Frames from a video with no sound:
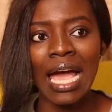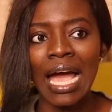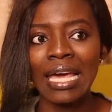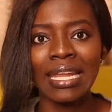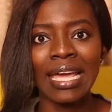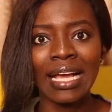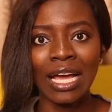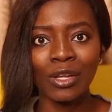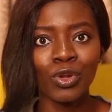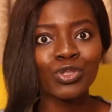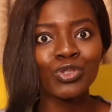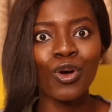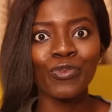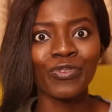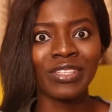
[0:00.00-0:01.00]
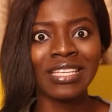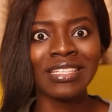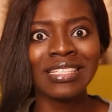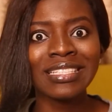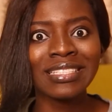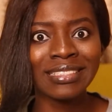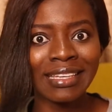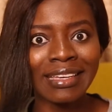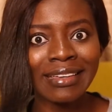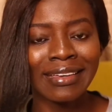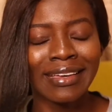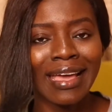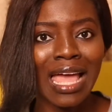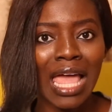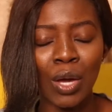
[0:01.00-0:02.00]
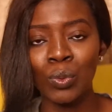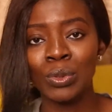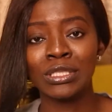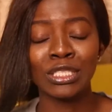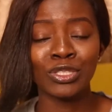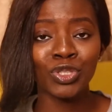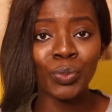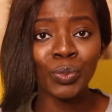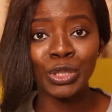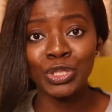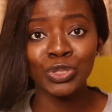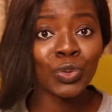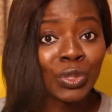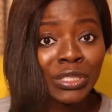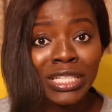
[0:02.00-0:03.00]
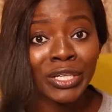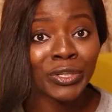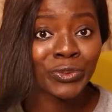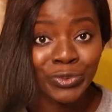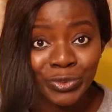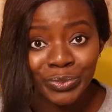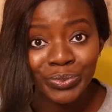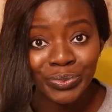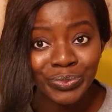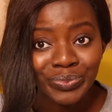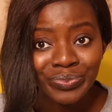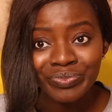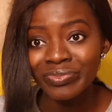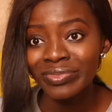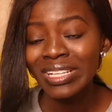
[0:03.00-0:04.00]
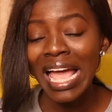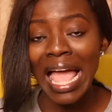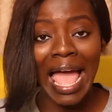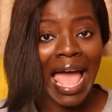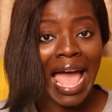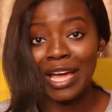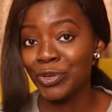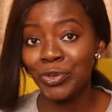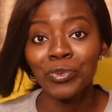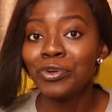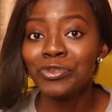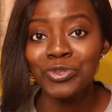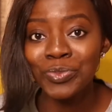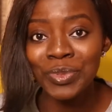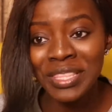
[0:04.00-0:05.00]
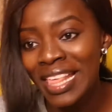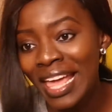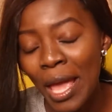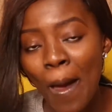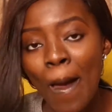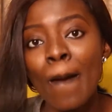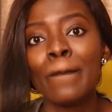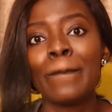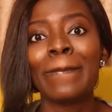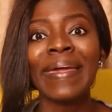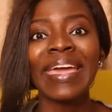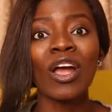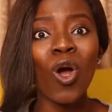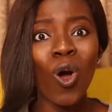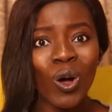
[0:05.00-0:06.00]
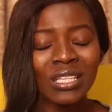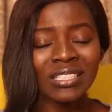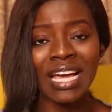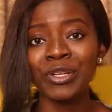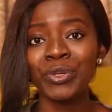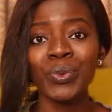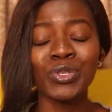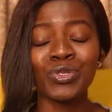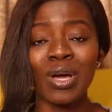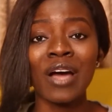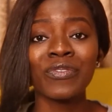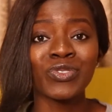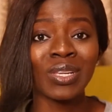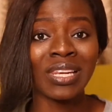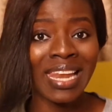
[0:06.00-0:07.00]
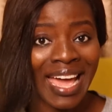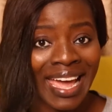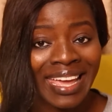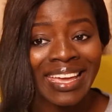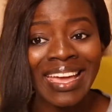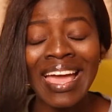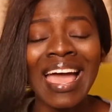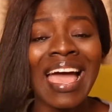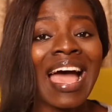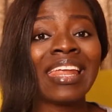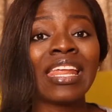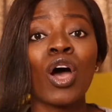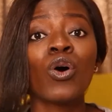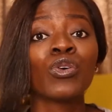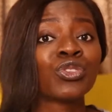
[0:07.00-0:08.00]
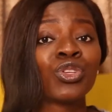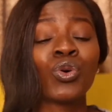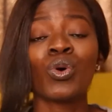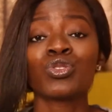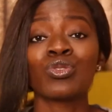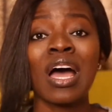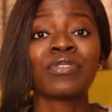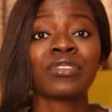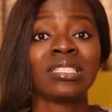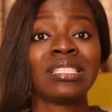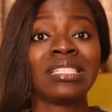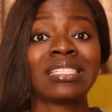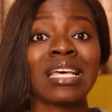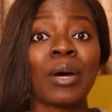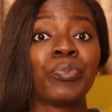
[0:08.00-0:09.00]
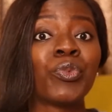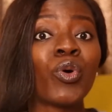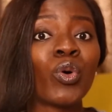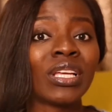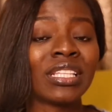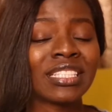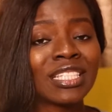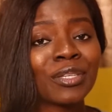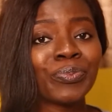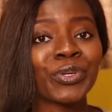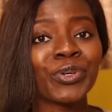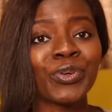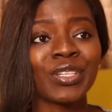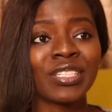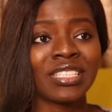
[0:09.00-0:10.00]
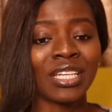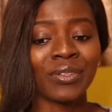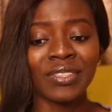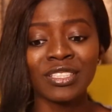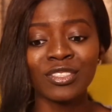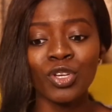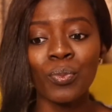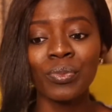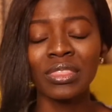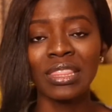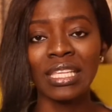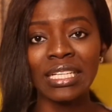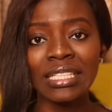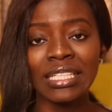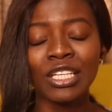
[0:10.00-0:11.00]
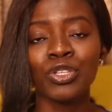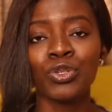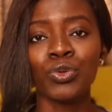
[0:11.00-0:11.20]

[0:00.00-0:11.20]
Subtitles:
And I cannot confidently say I was in somebody's hotel room, I don't want to be there, because I don't want to have to lie, and I also don't want to have to disappoint, because there is something,